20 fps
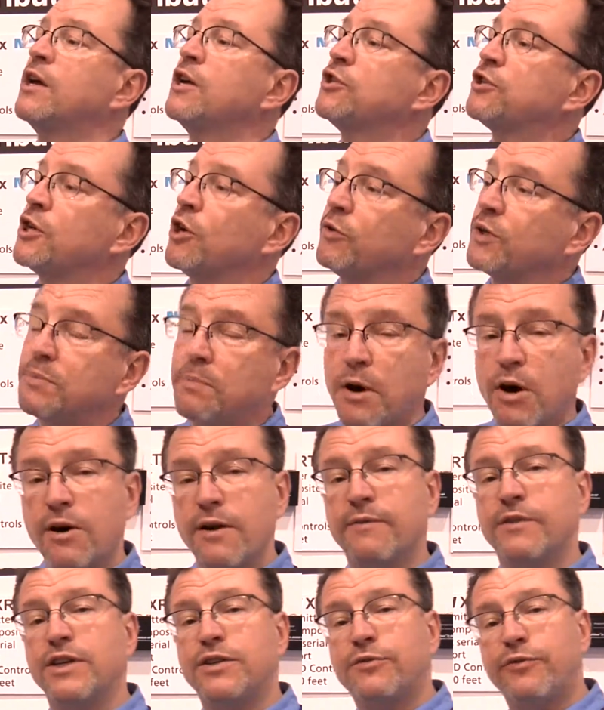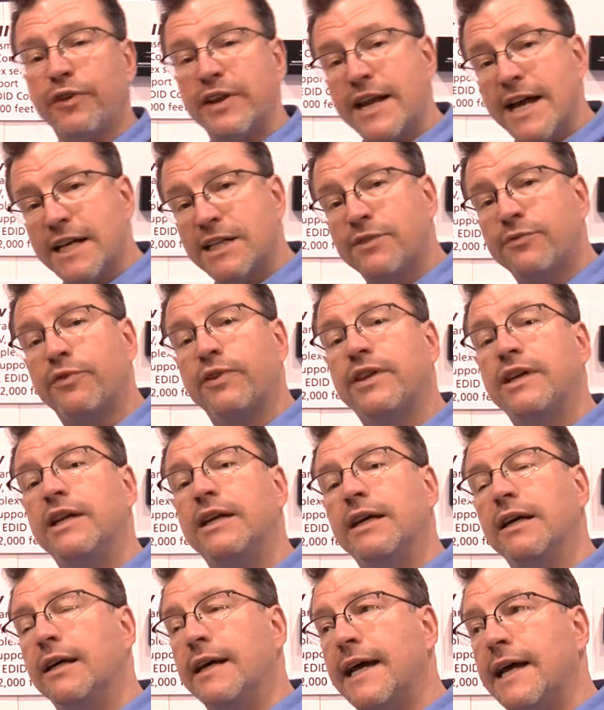So as part of this finesse for
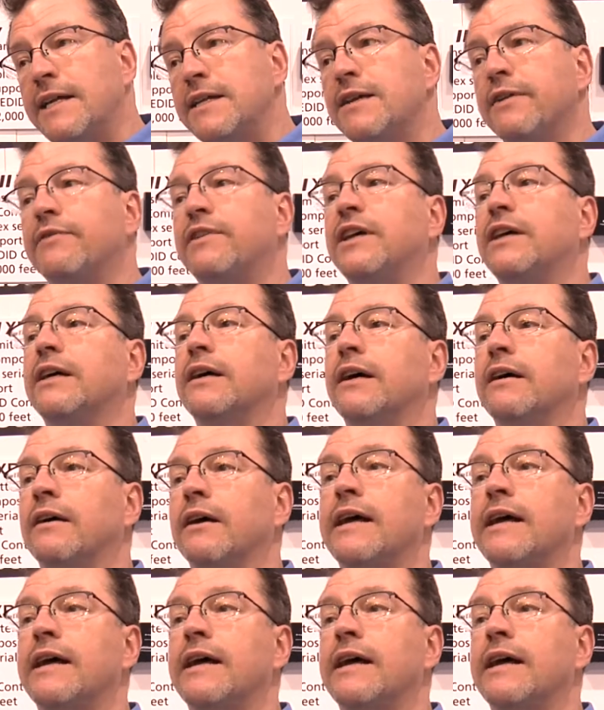the end of the